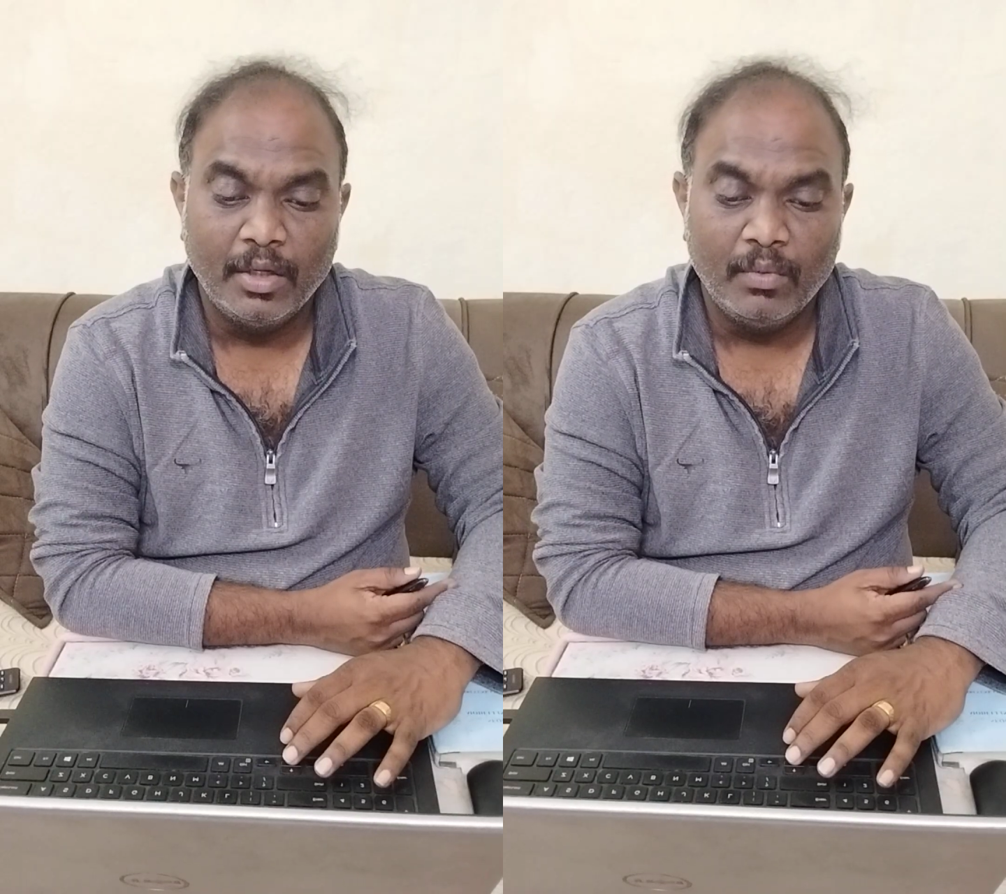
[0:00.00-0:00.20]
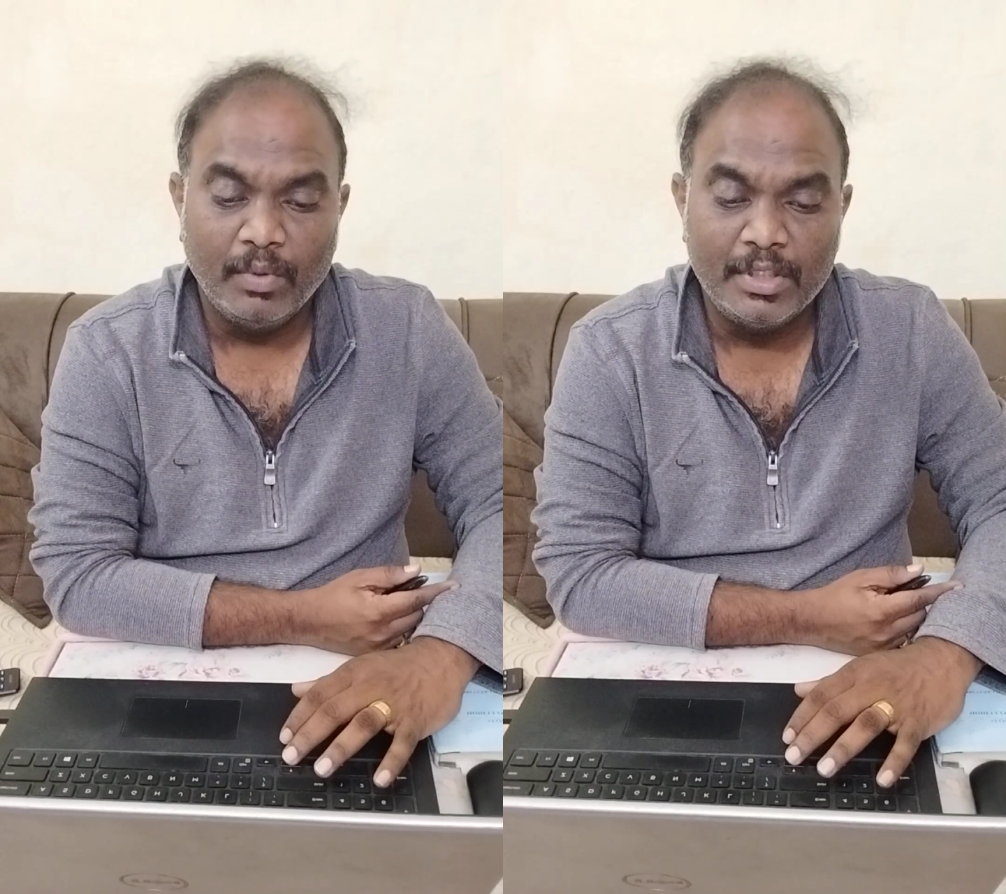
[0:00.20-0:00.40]

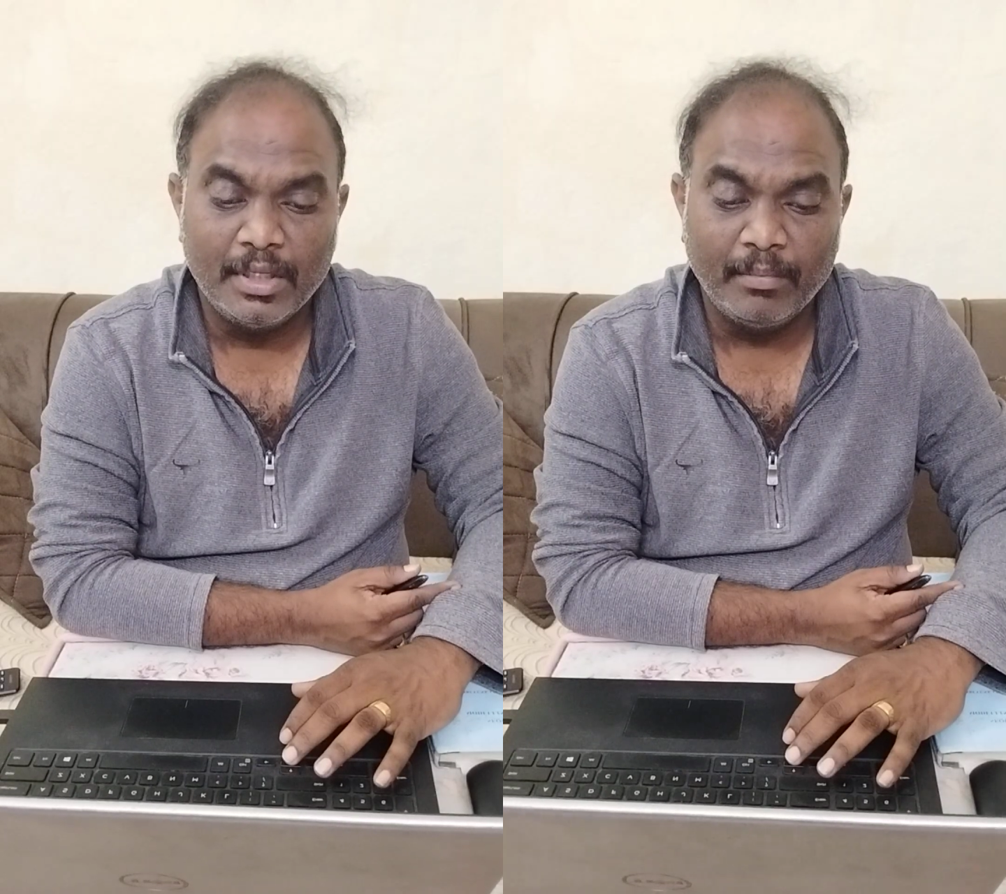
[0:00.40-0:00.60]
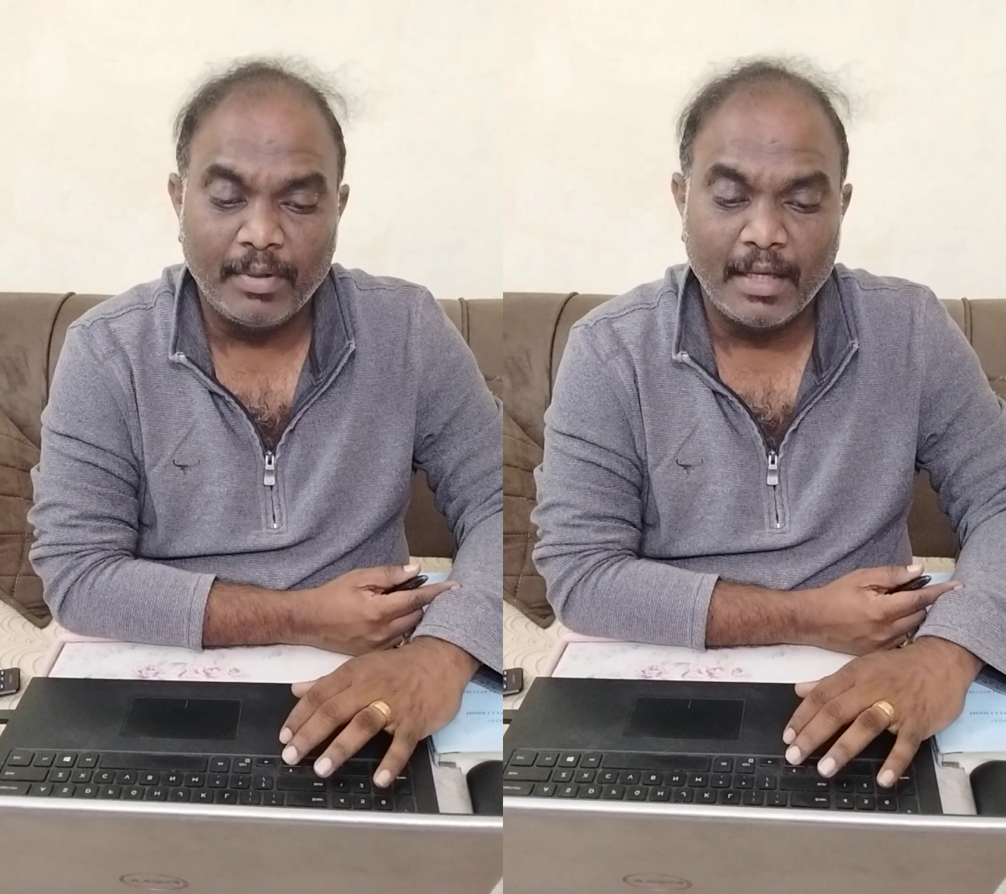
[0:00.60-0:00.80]
which
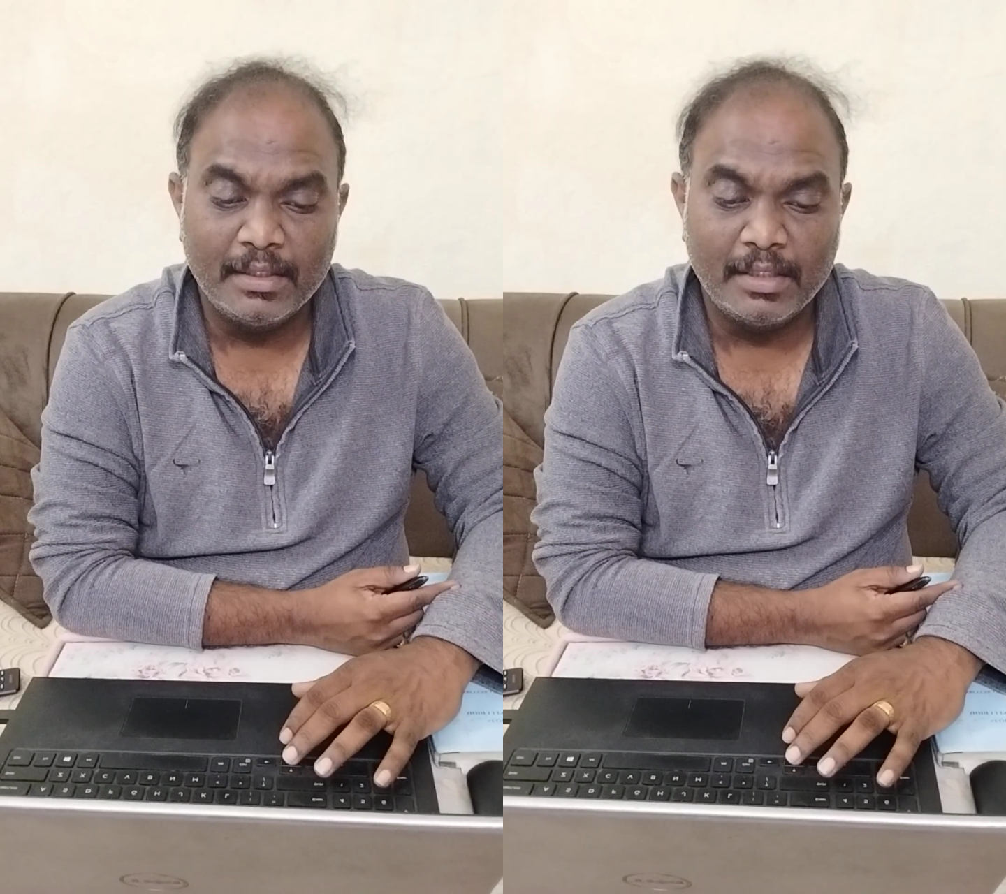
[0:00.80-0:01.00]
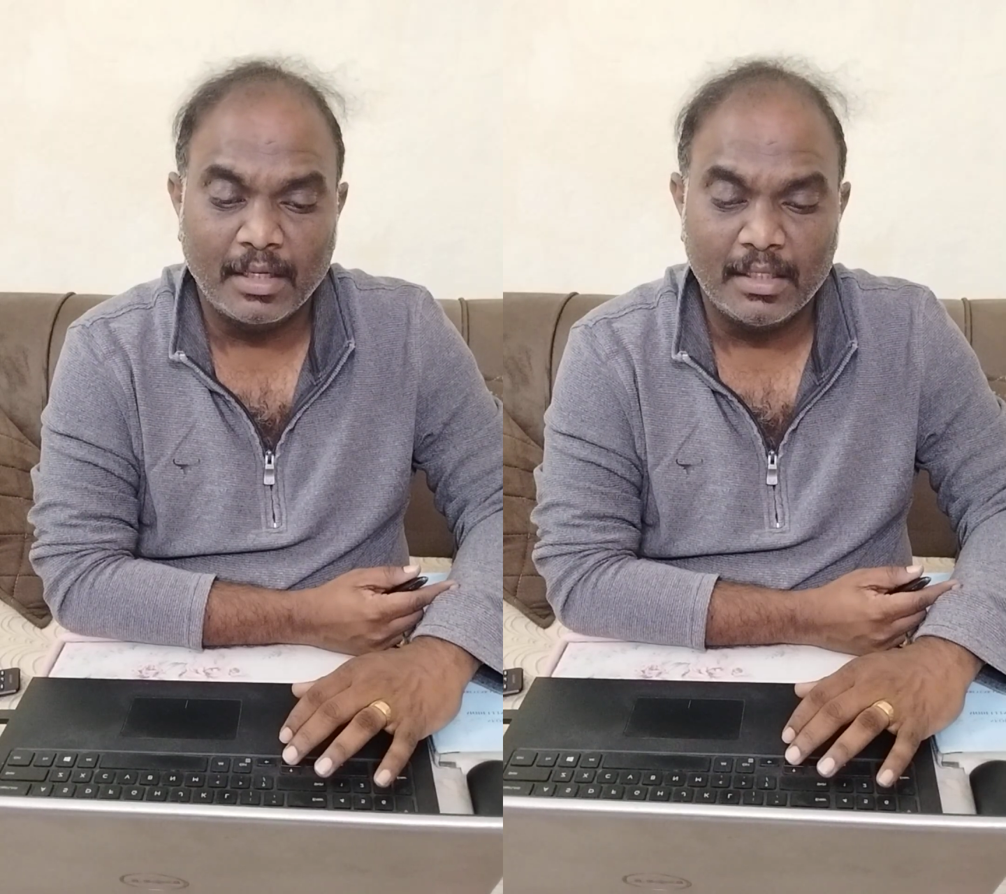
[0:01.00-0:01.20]

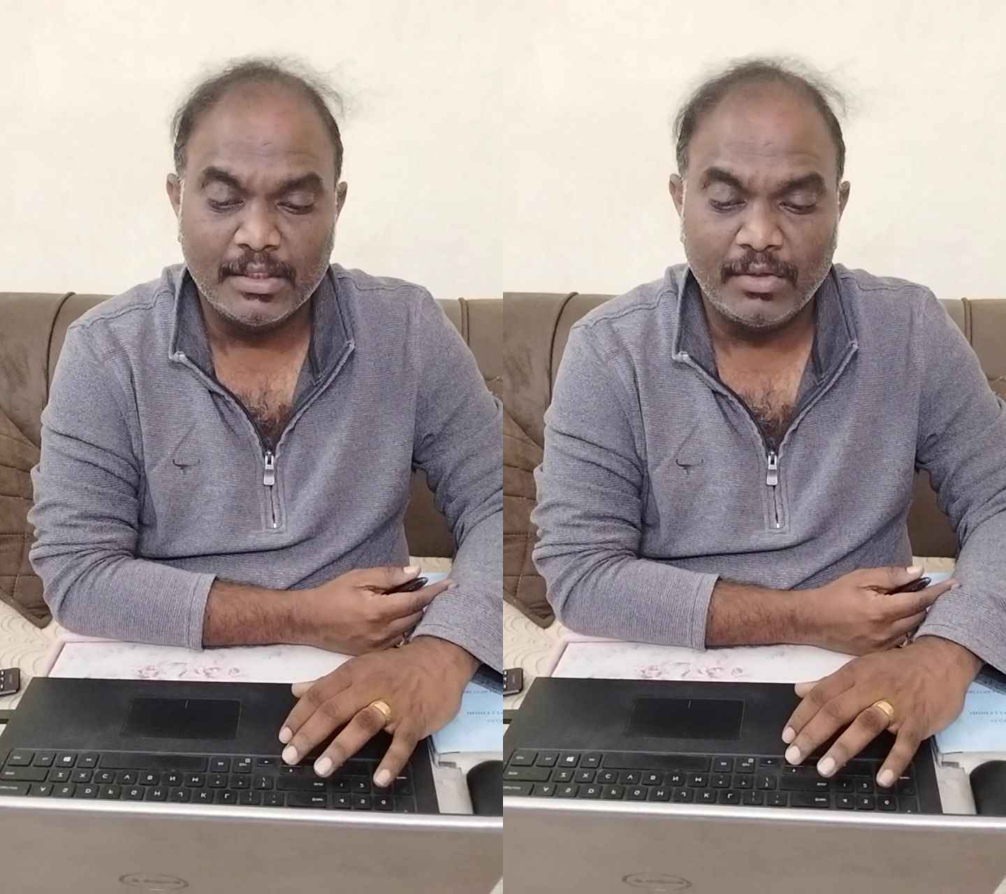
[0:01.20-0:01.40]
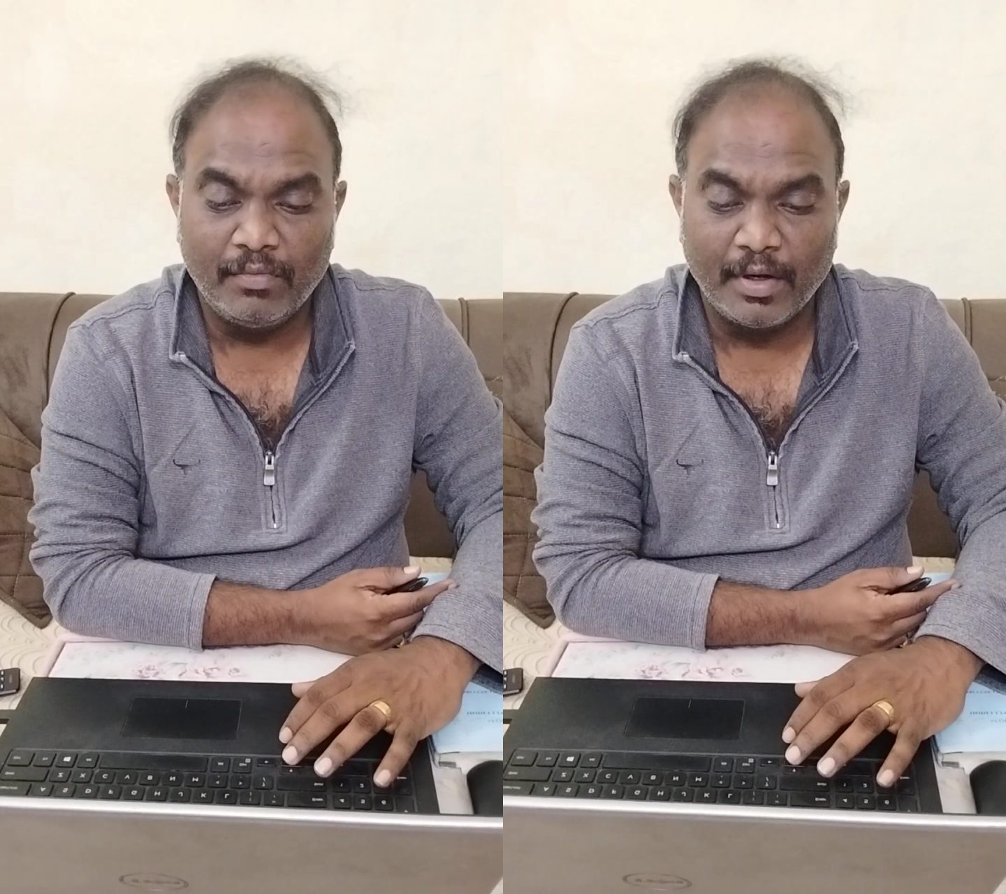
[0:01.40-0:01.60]
implies the conserved